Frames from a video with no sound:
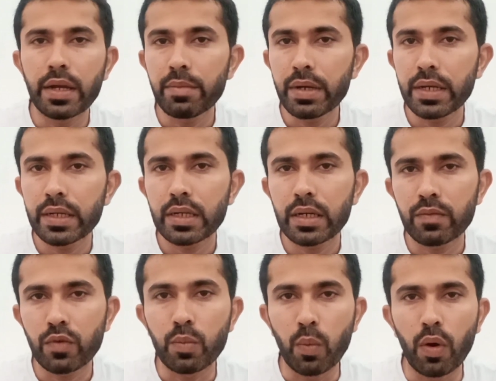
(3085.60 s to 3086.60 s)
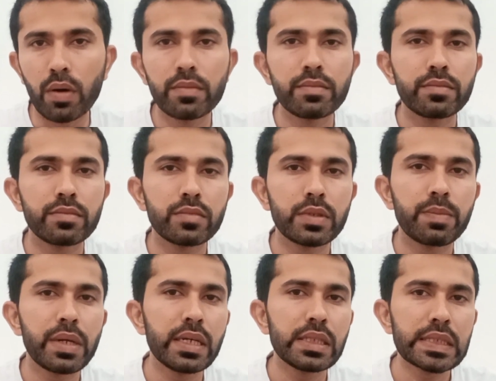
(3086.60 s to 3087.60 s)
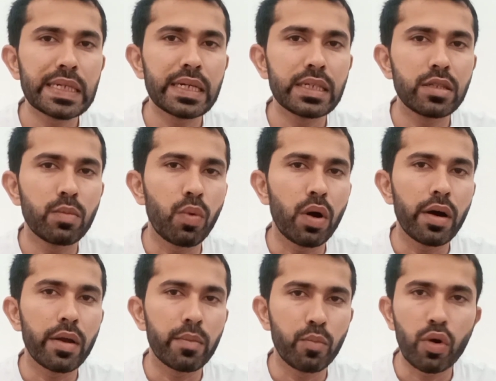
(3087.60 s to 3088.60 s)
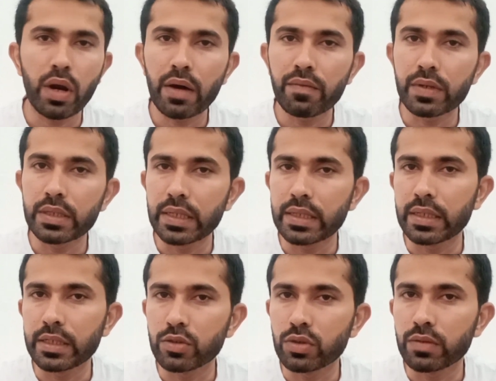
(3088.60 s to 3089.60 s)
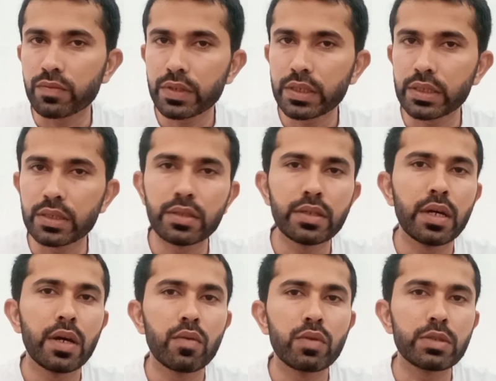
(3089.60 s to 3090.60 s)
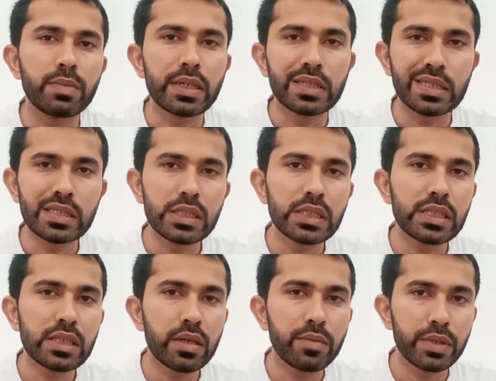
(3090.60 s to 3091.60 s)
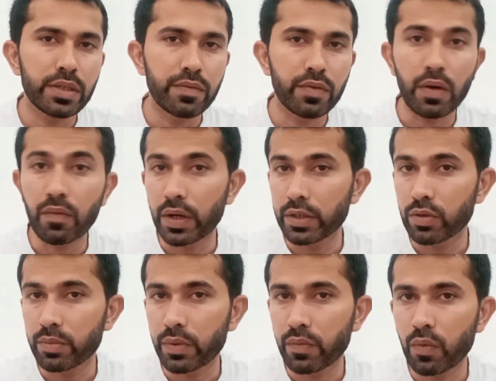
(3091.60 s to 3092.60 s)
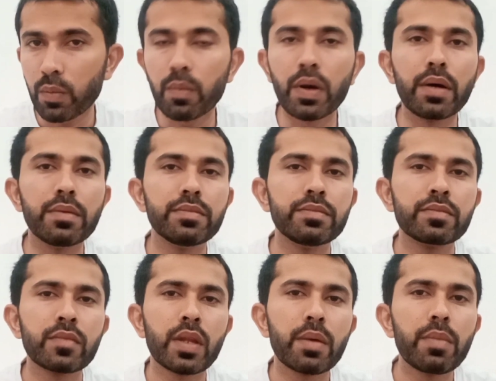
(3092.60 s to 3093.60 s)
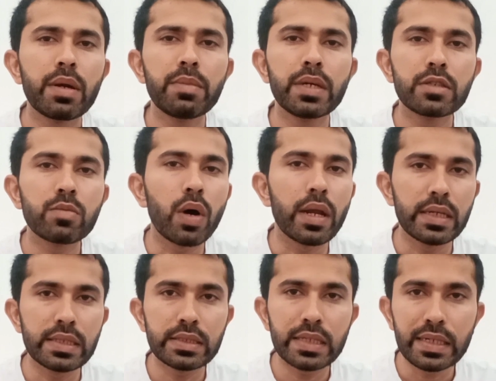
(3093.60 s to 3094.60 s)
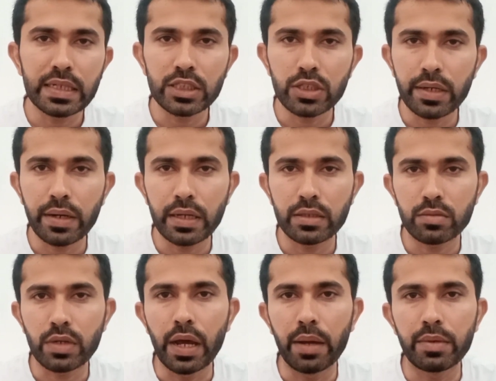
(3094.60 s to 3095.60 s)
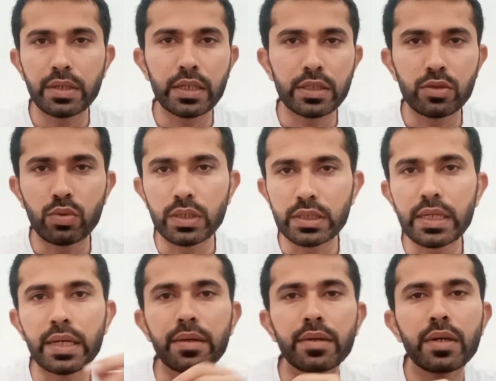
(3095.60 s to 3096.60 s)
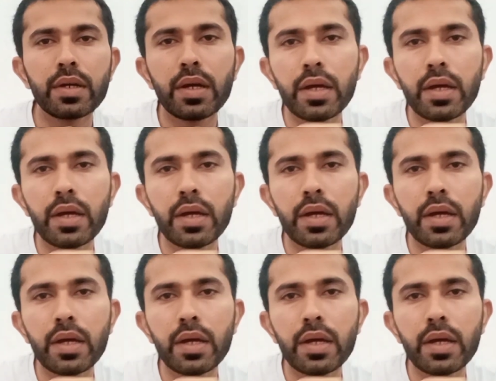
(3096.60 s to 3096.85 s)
In American football, players carry the ball more often than they use their feet, which makes it extremely different from European football. But baseball is the national pastime in the USA.